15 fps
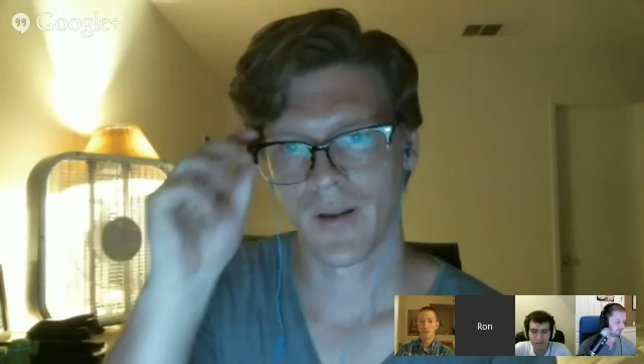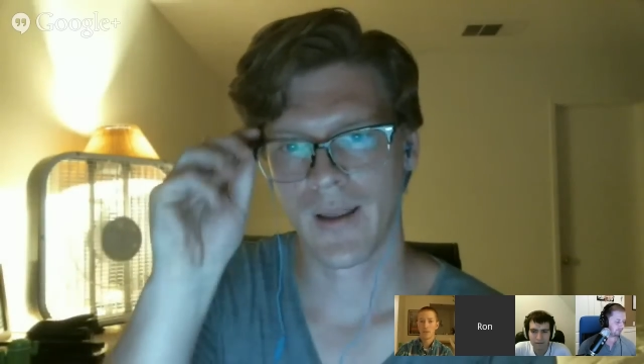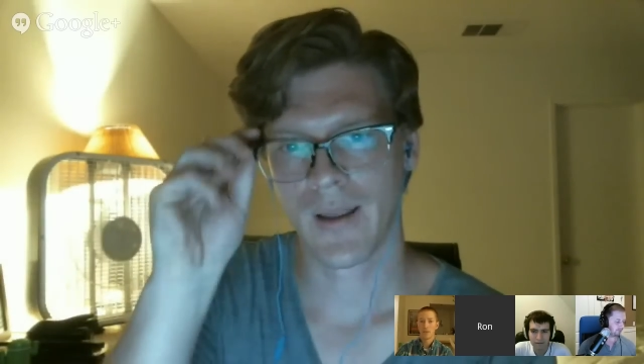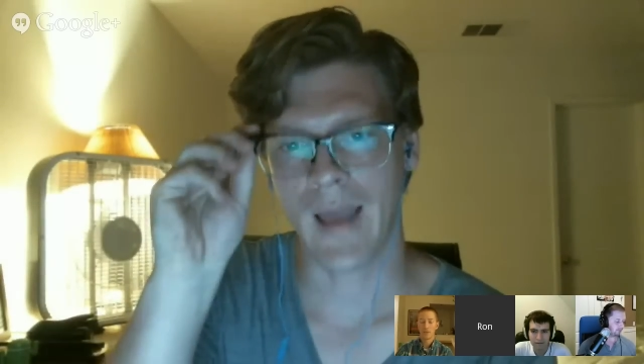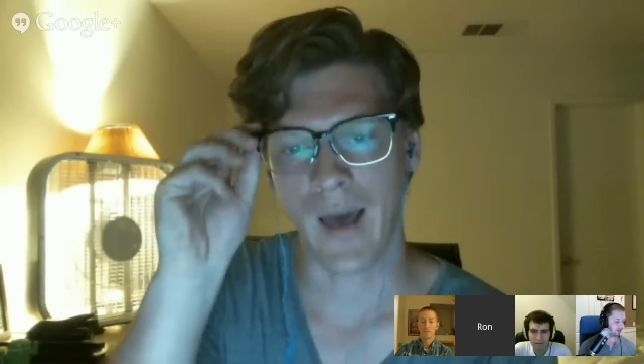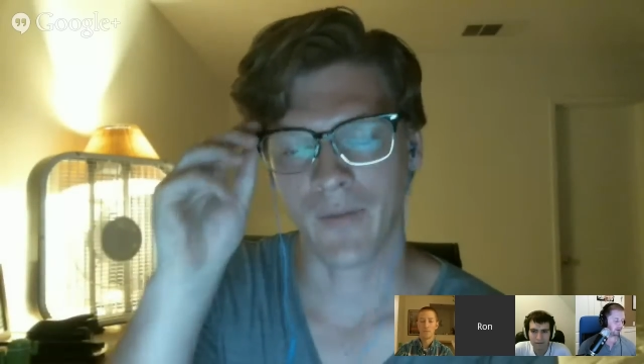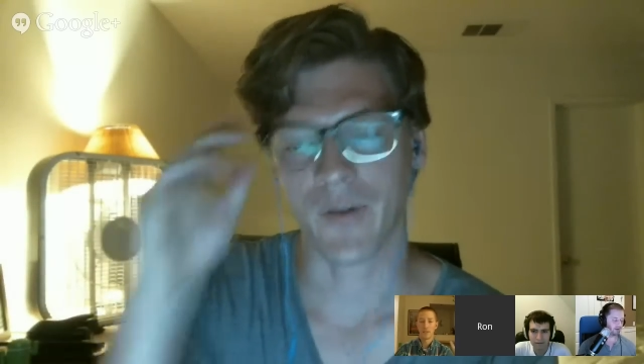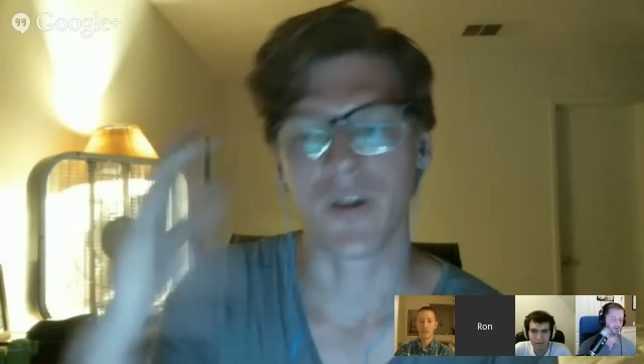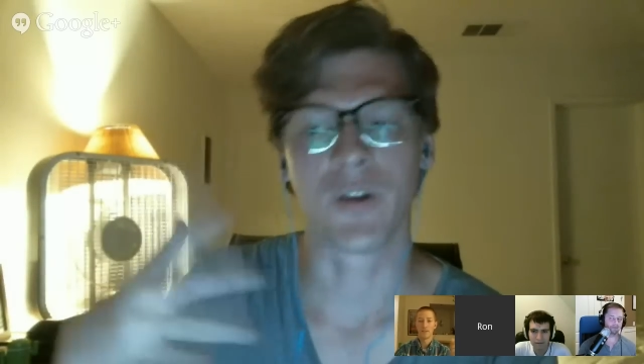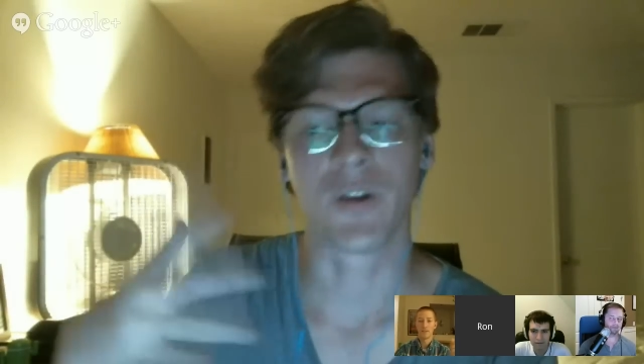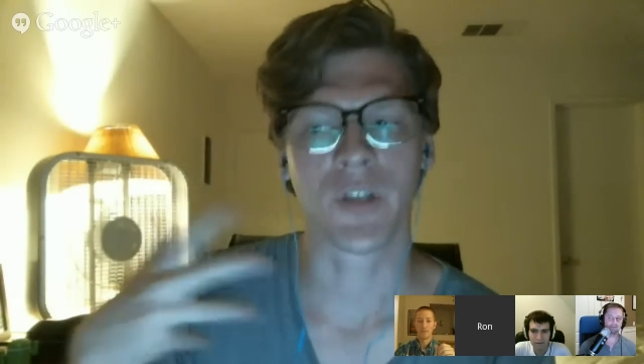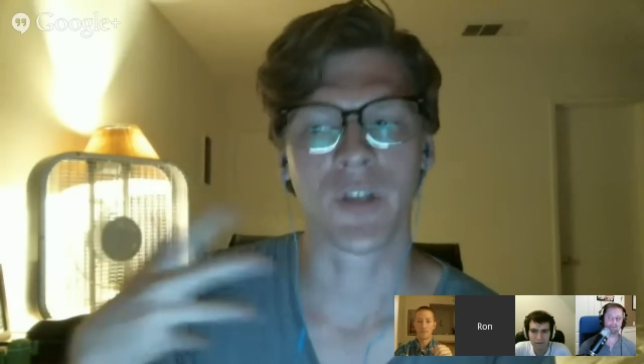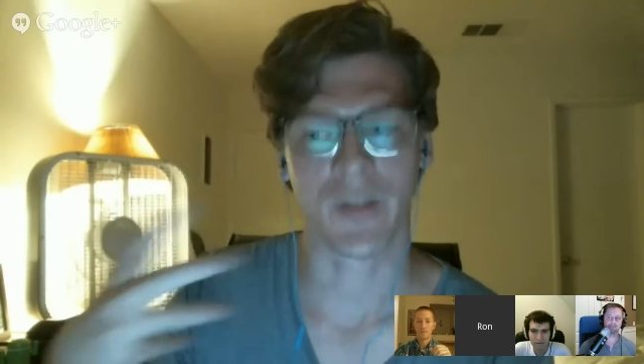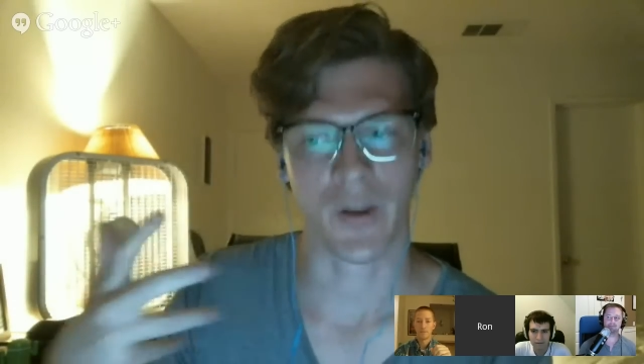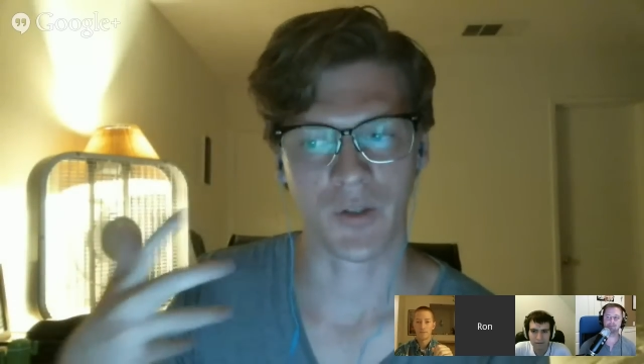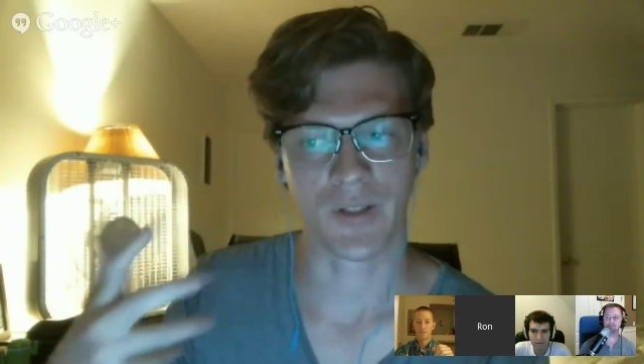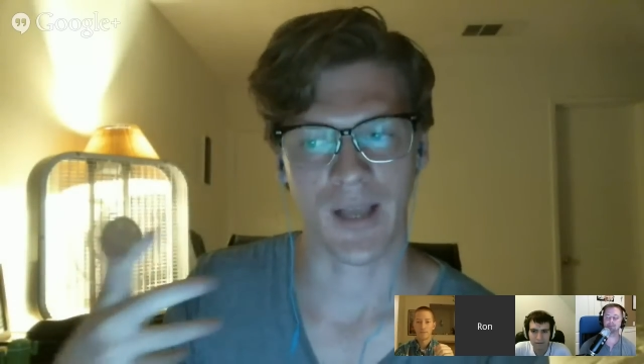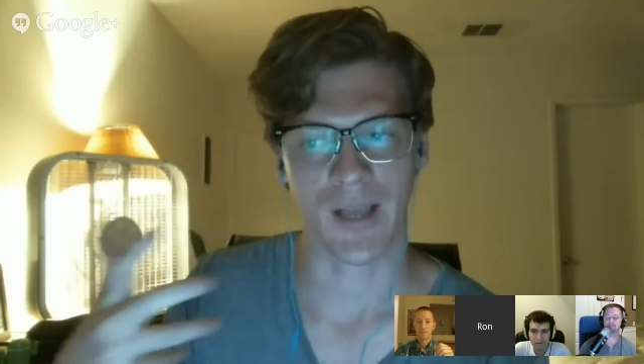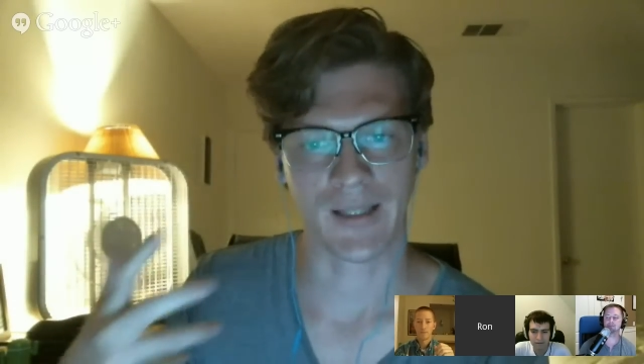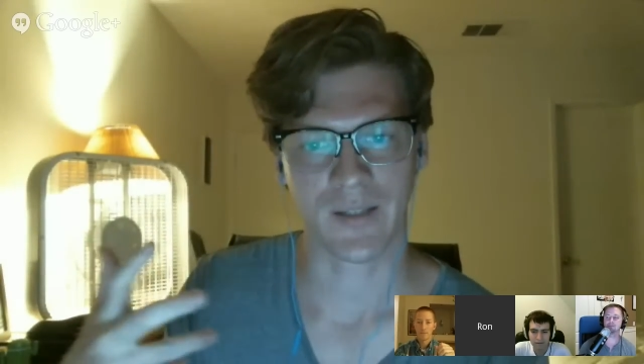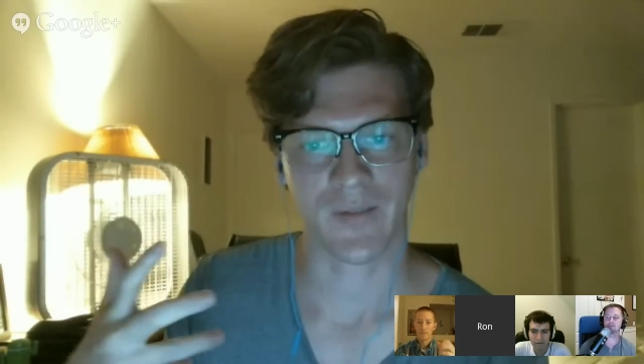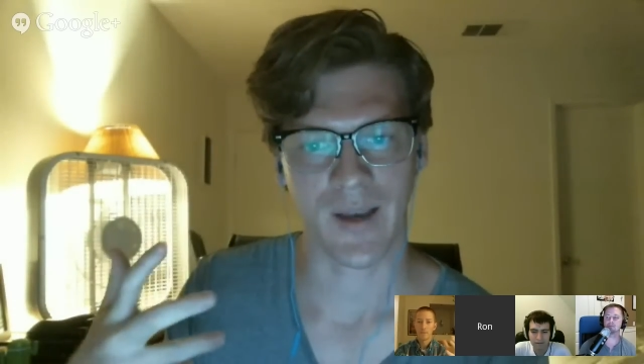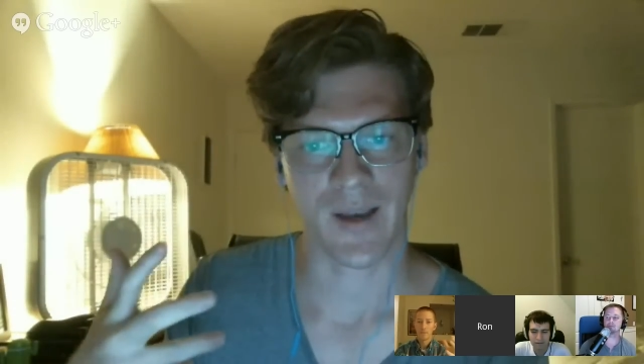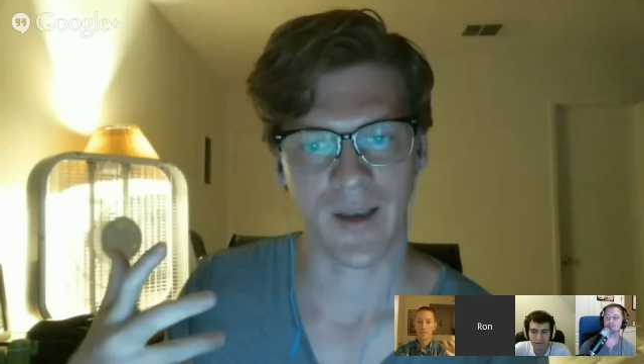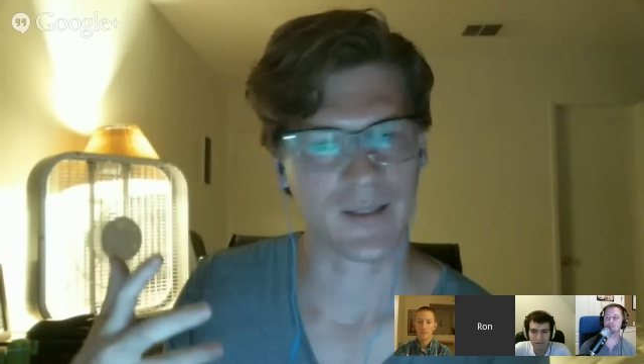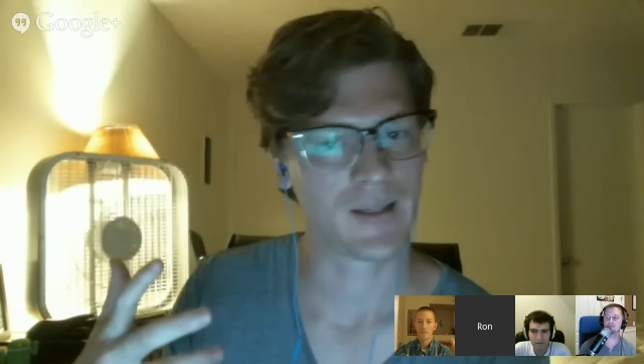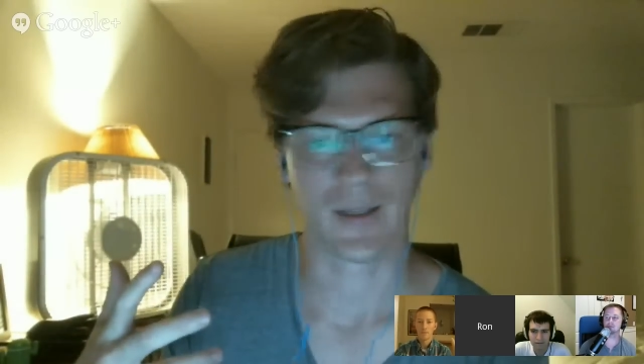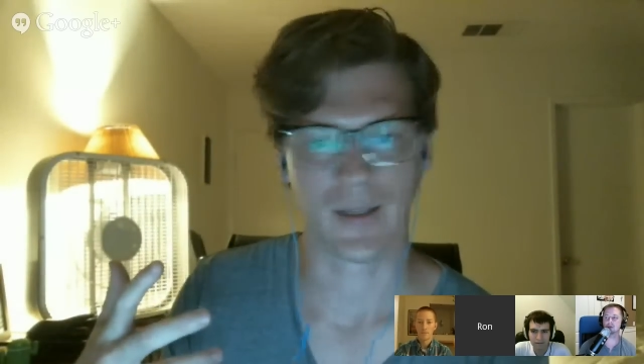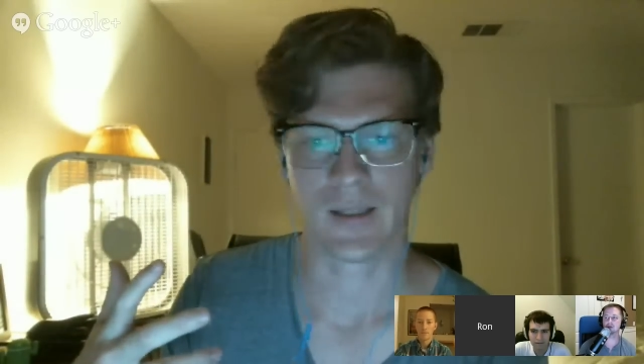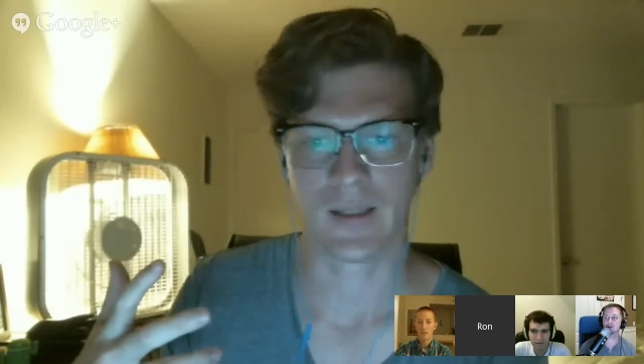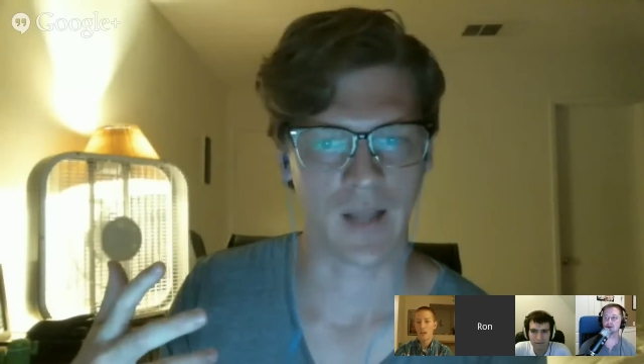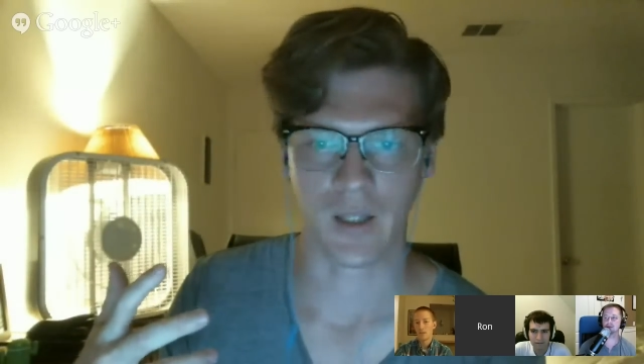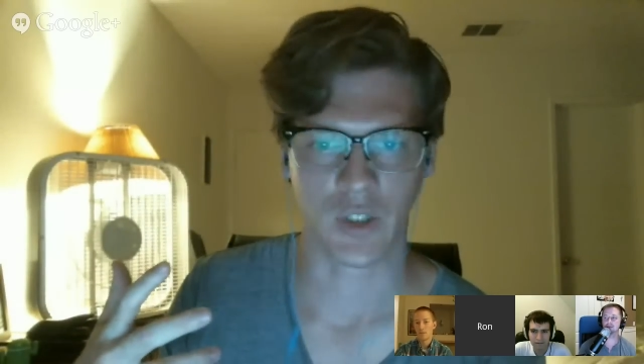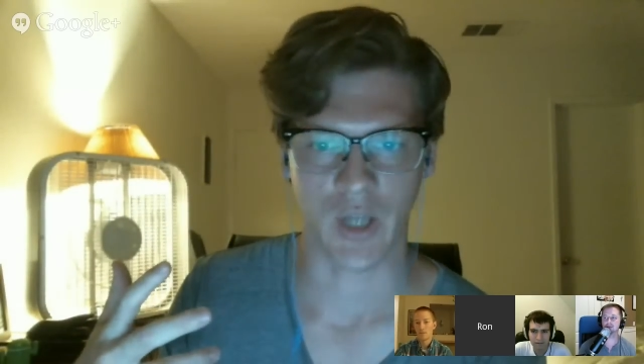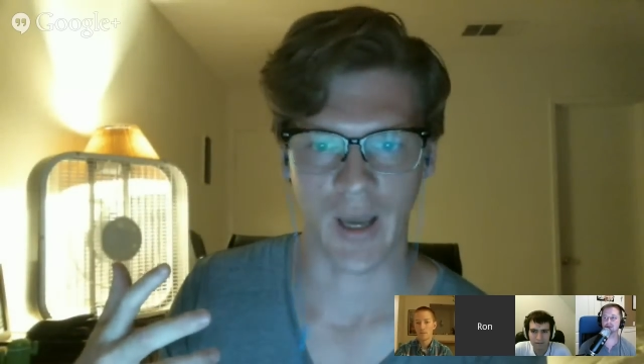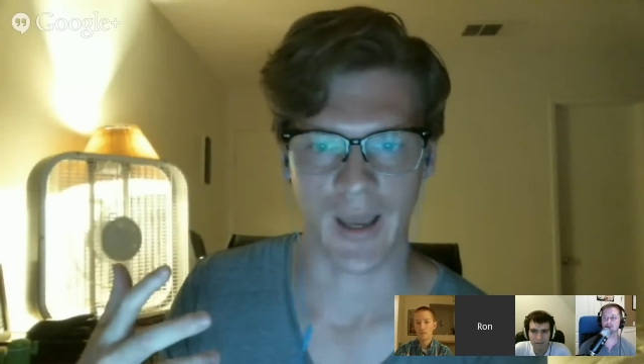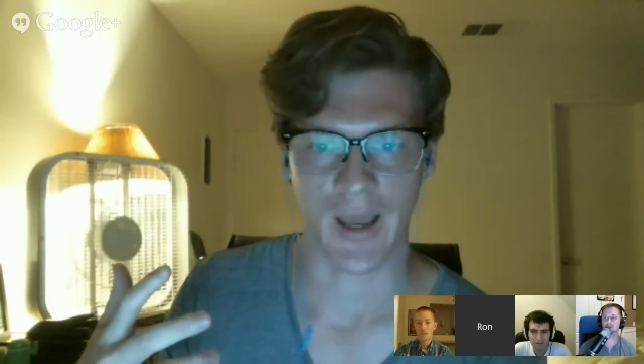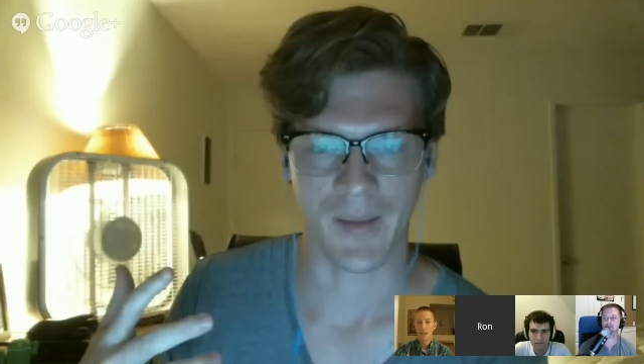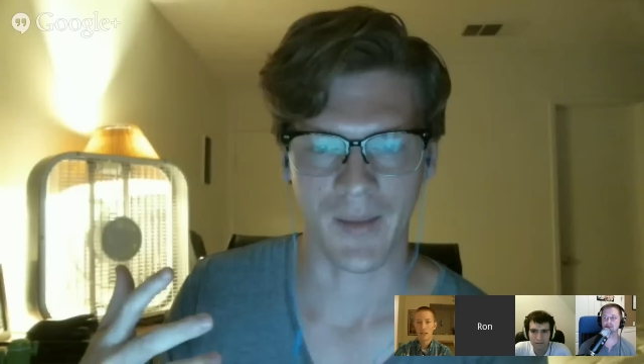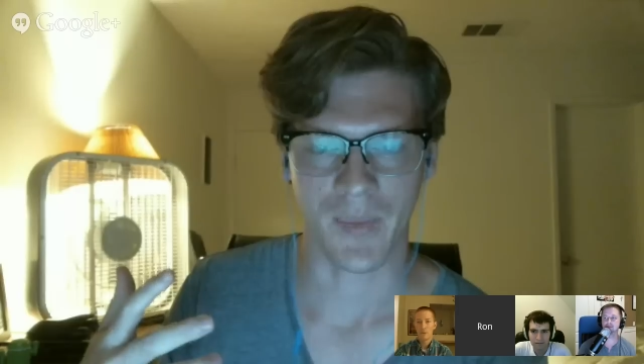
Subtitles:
Yeah, if you're used to those size devices, it's not giant.